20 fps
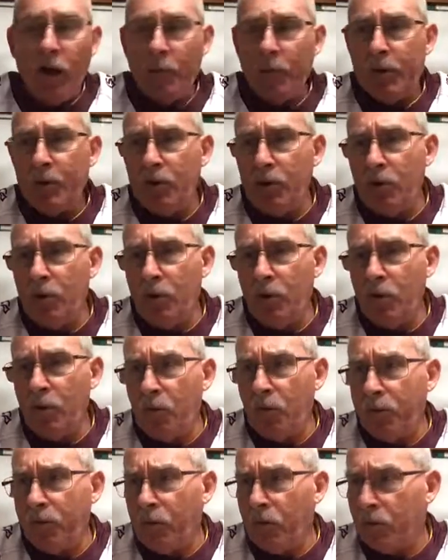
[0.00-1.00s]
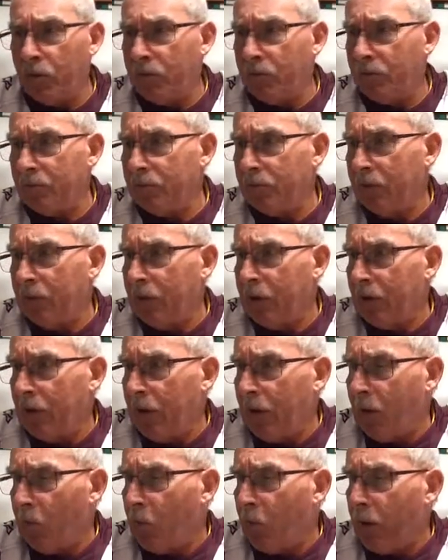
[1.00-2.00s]
I mean, who thought
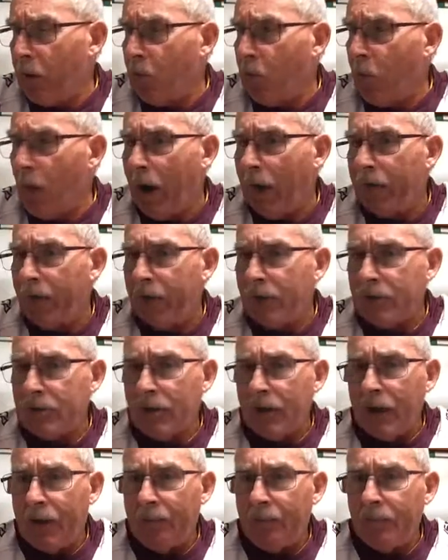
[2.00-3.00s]
in week 1 that...